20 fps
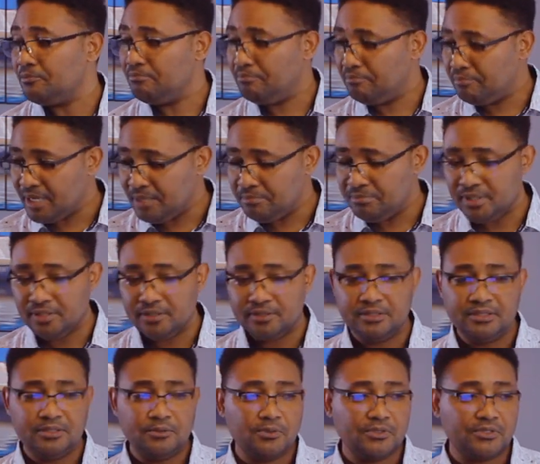
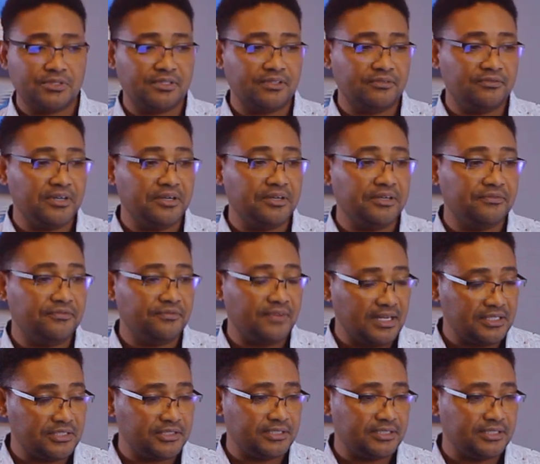Babylon was the very
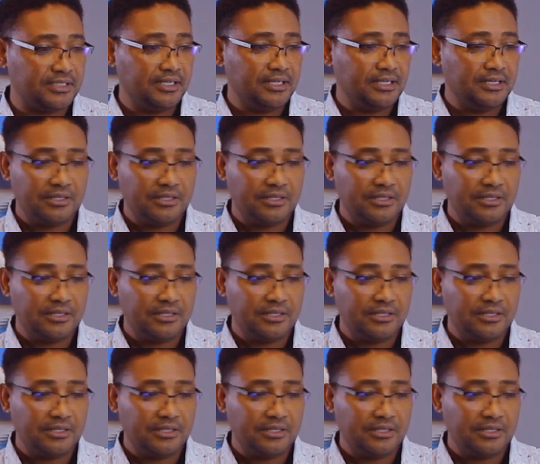first,